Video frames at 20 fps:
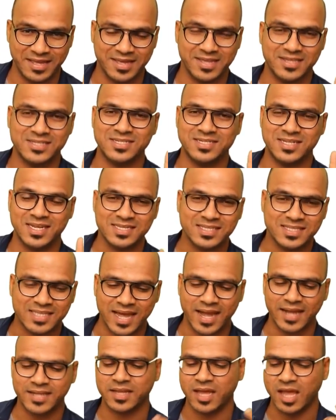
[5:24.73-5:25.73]
It's just
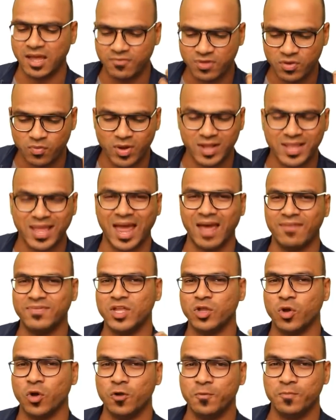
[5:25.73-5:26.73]
that everyone have
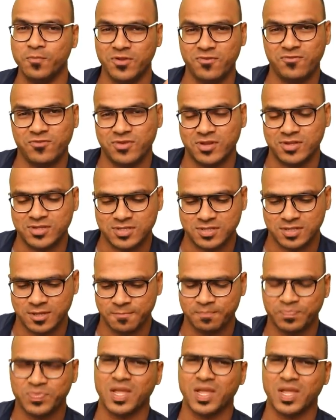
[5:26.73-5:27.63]
their own preference.